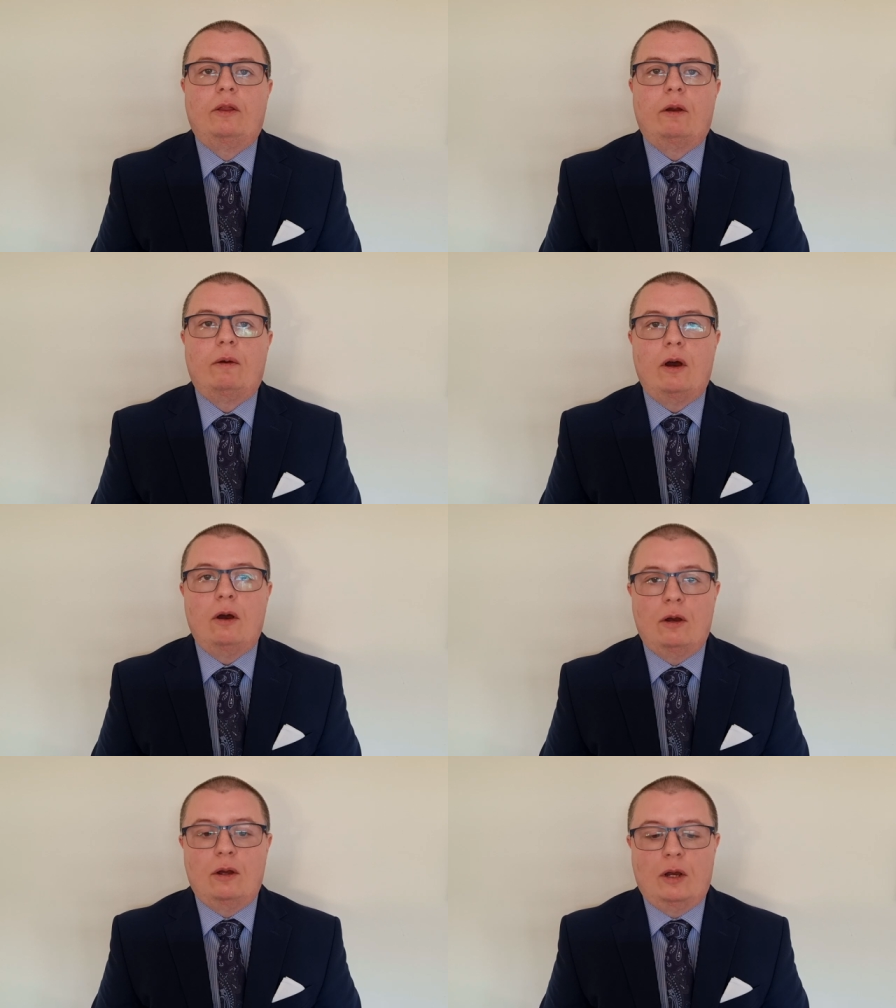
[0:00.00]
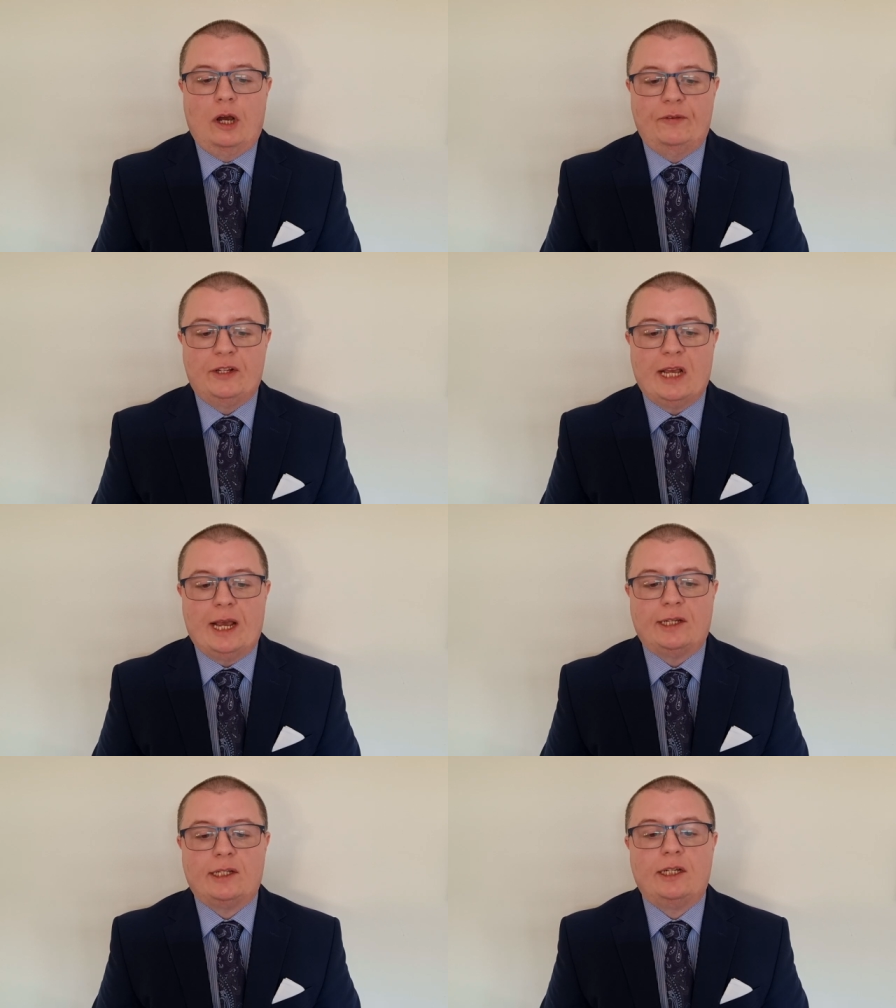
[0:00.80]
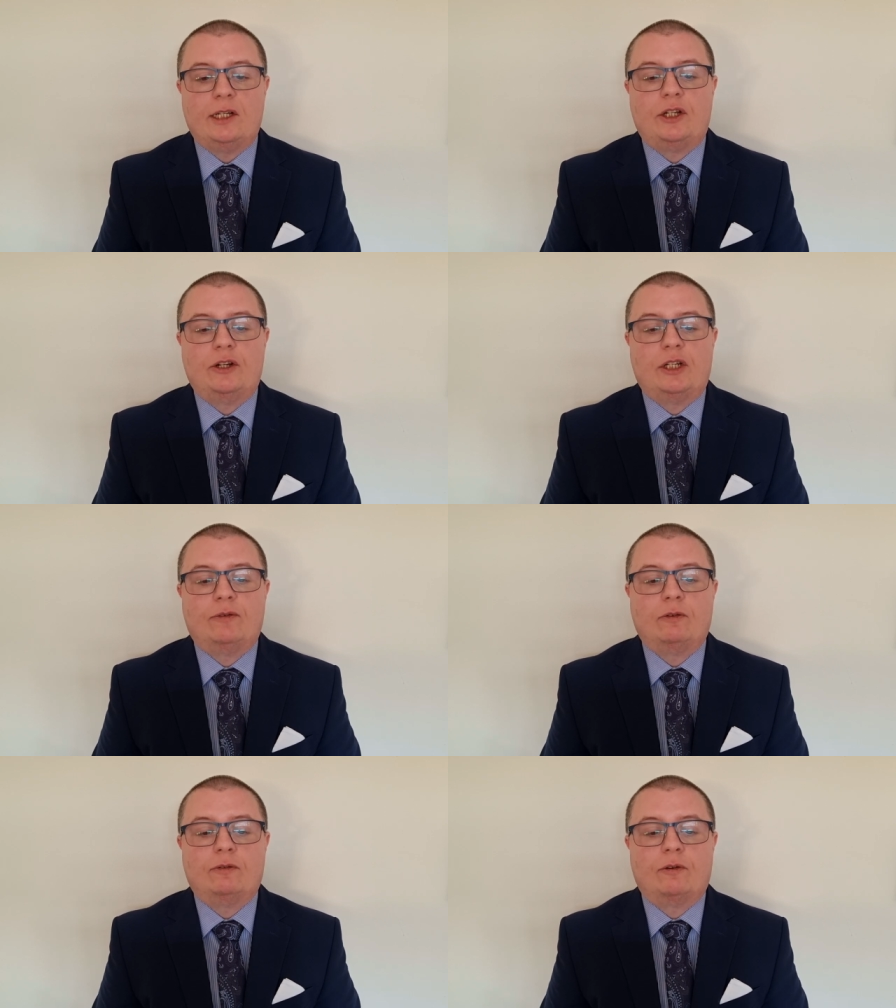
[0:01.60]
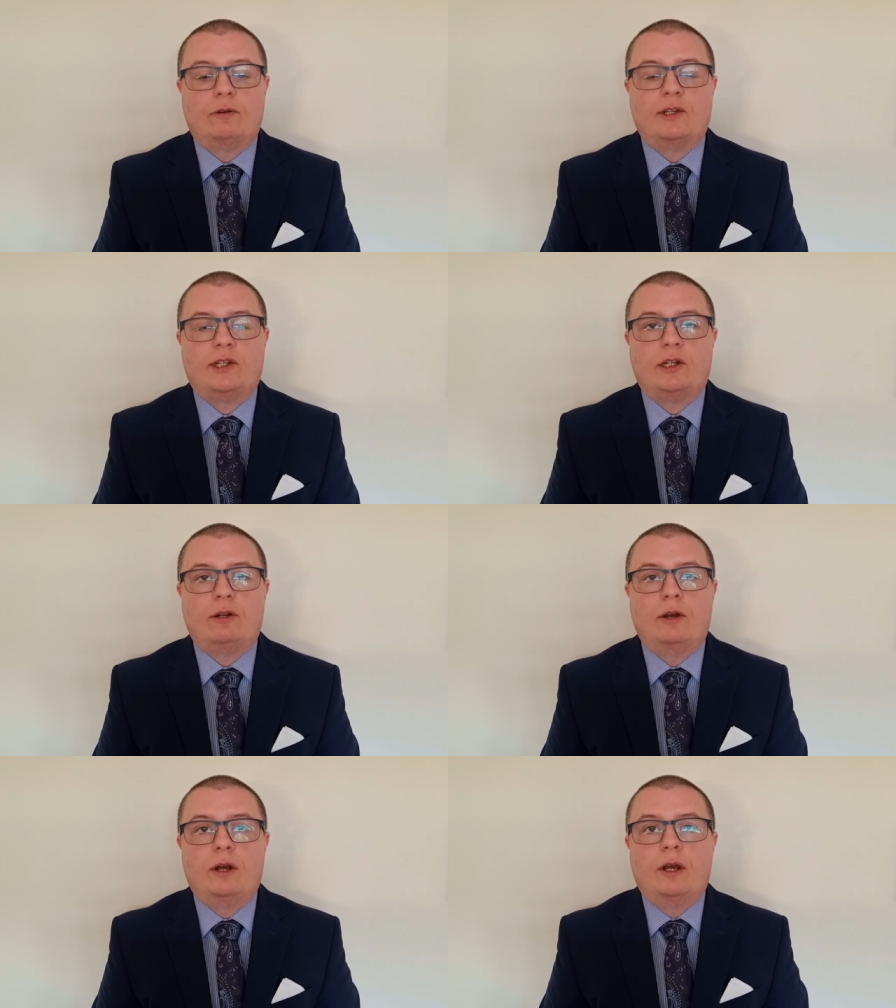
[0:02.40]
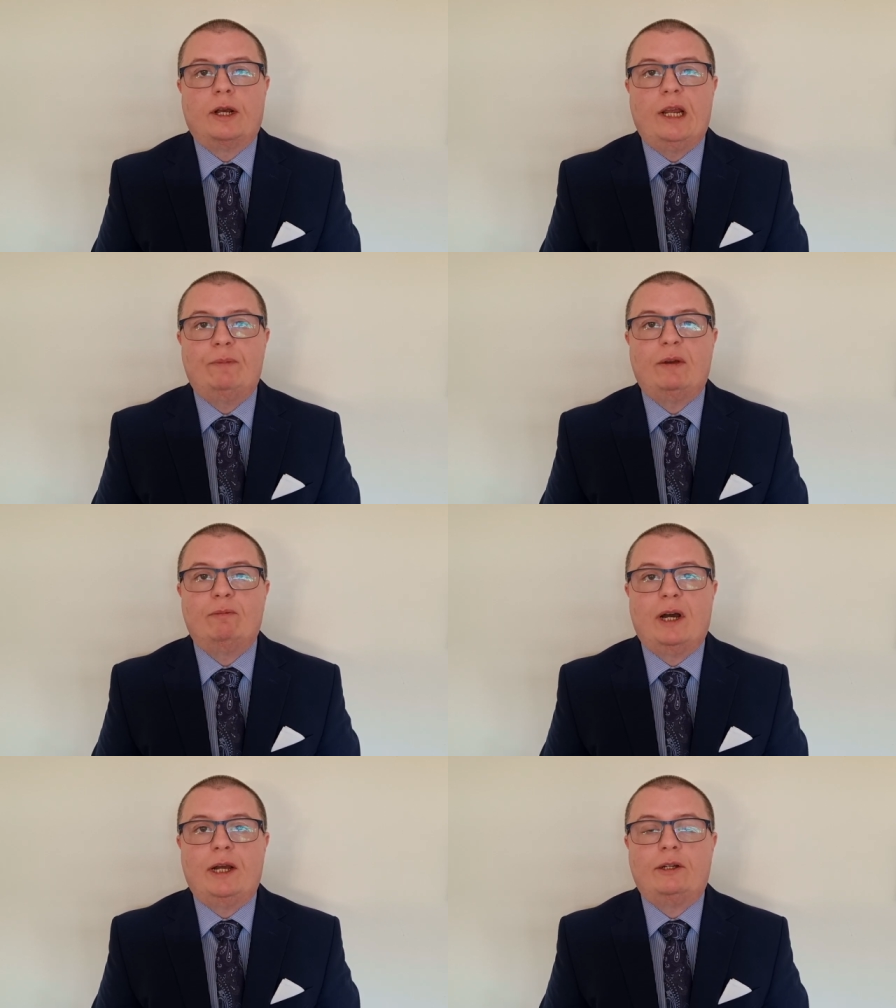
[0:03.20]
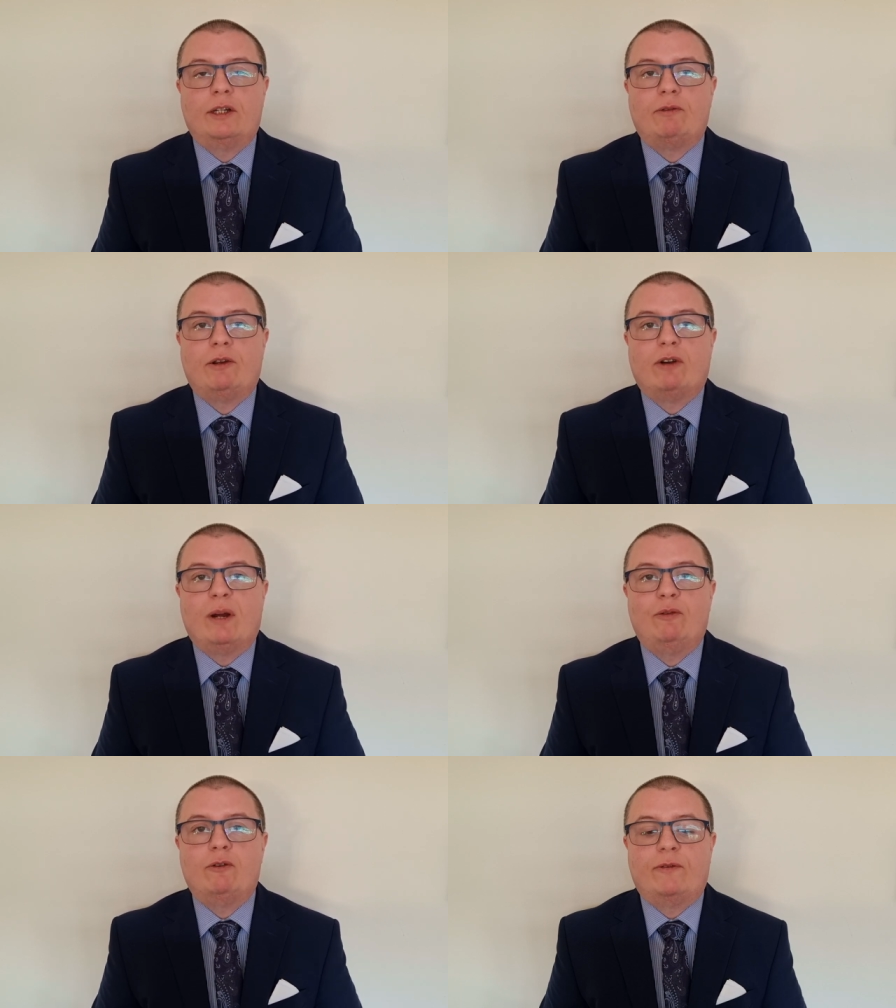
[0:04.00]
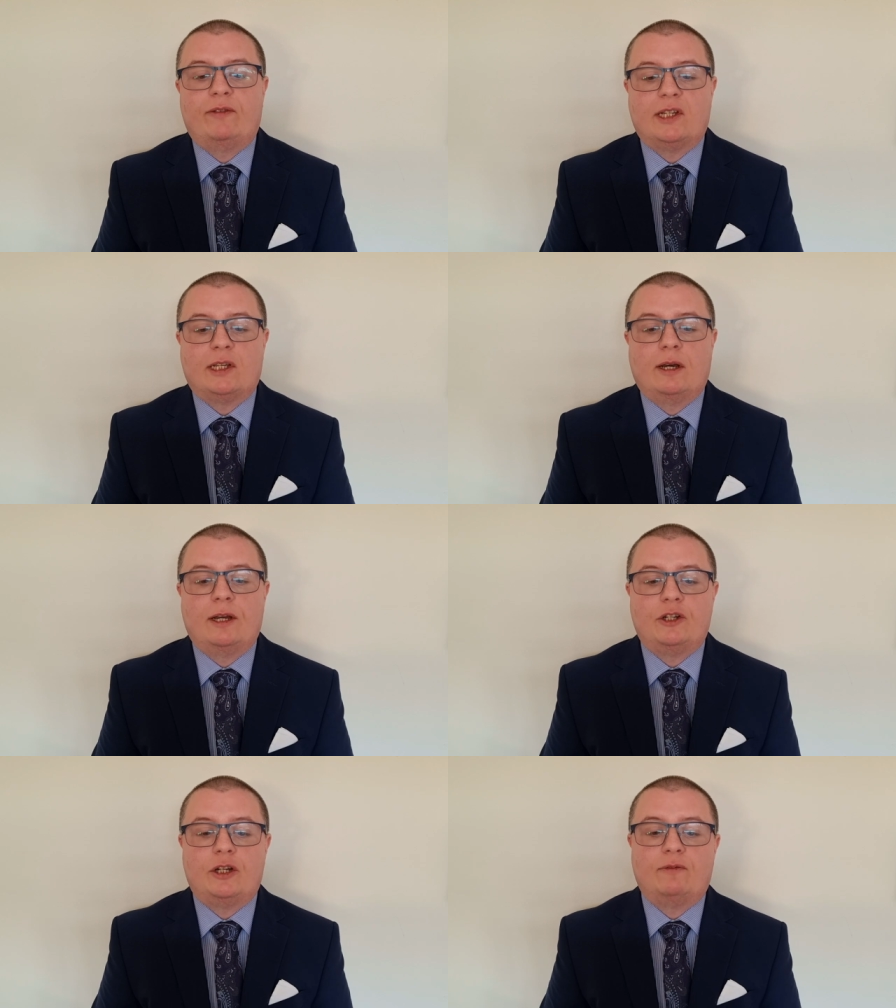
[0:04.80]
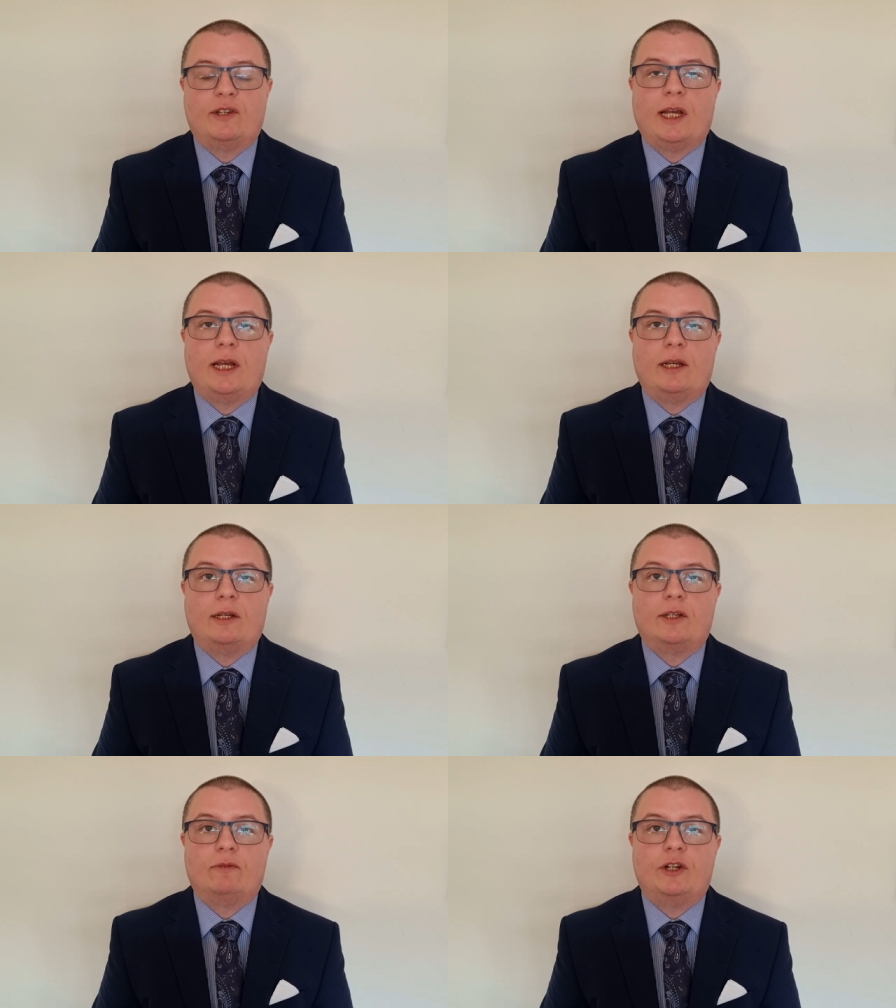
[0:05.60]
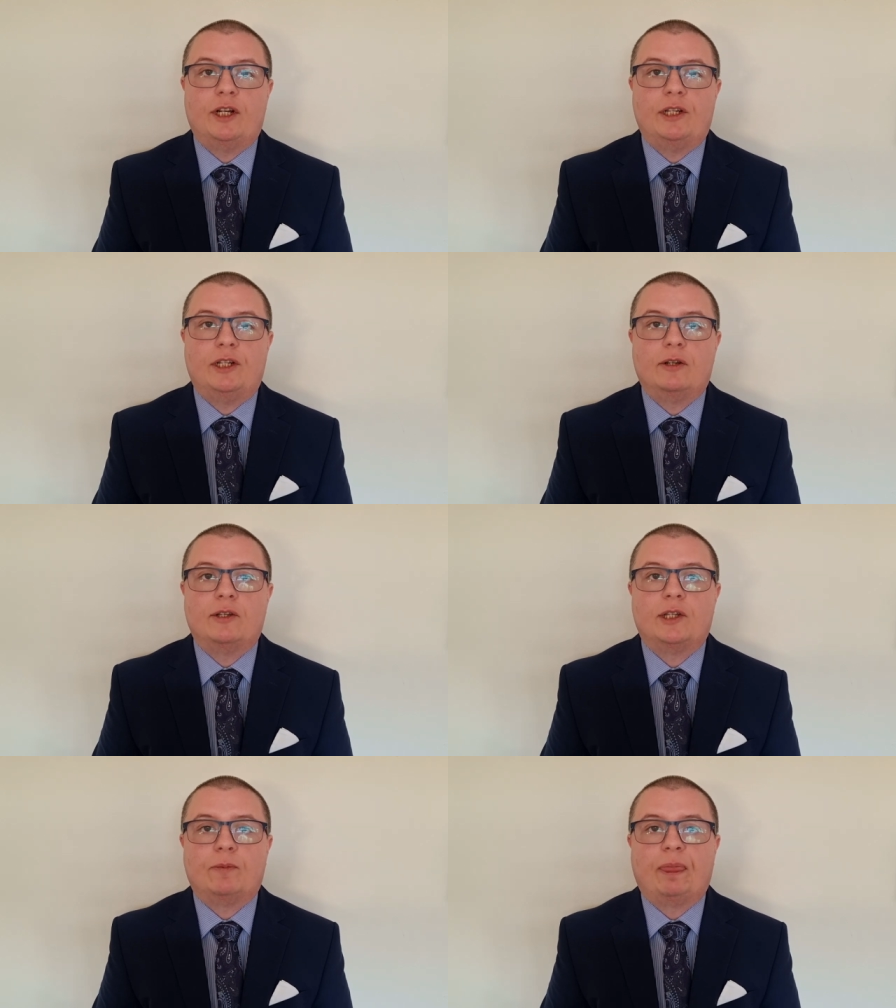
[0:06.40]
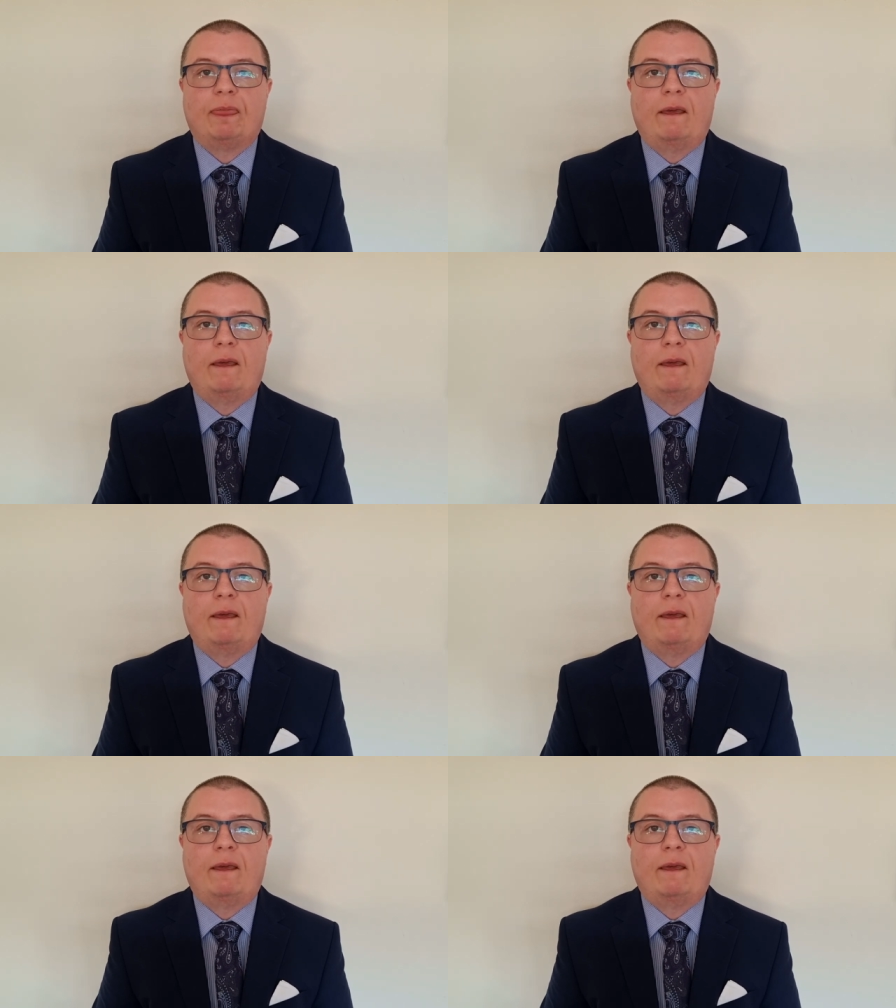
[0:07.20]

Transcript: There are other texts it's useful for us to keep in mind as we grapple with this collection of sayings of Jesus.